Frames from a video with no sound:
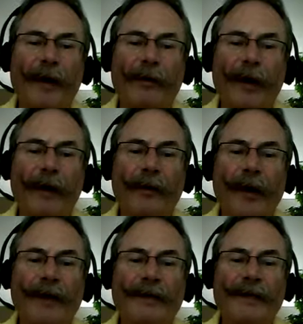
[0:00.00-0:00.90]
line
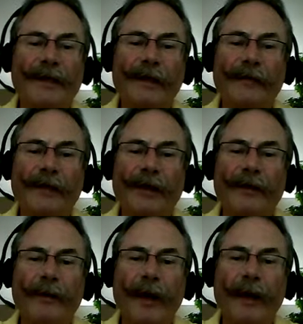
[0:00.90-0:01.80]
right-of-ways is to convert
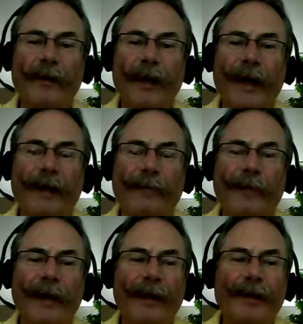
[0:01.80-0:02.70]
the right-of-way
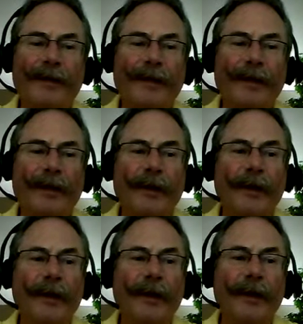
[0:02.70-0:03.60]

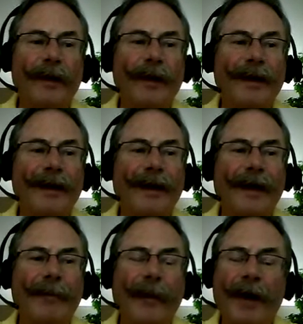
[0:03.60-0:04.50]
to
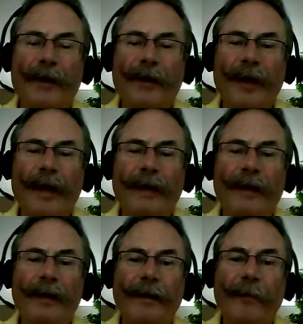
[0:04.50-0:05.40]
a power line
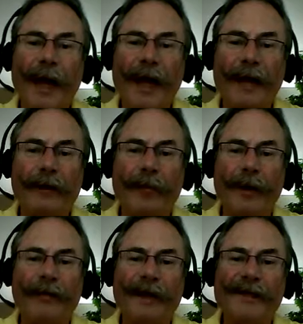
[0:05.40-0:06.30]

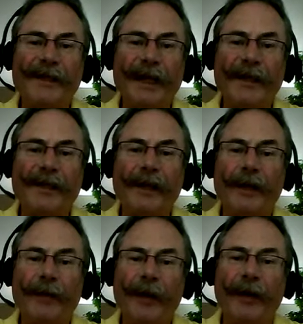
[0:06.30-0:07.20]
compatible vegetation
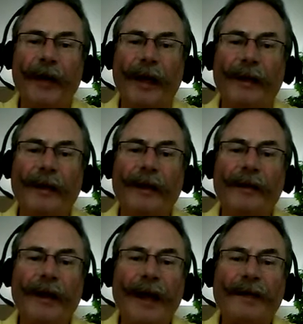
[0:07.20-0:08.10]
community.
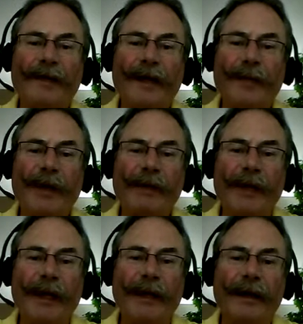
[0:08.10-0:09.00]
That's
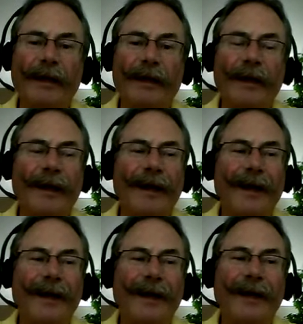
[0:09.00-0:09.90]
typically
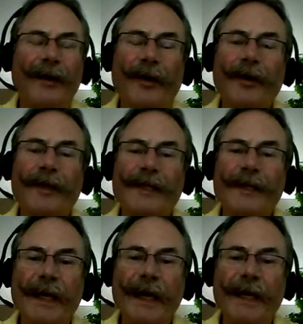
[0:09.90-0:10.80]
an early
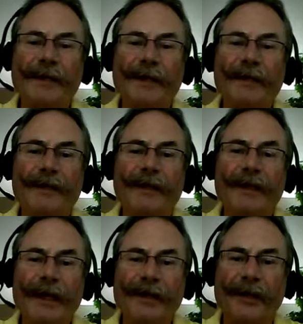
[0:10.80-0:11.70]
stage
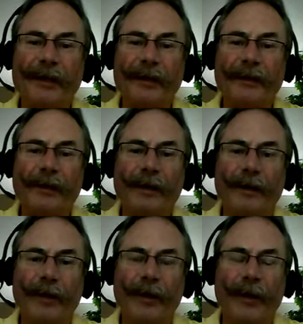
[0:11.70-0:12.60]
successional
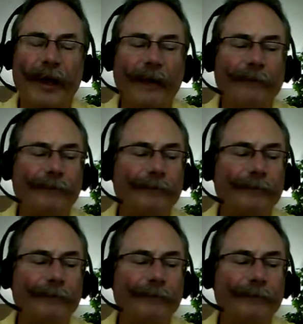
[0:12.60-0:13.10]
community.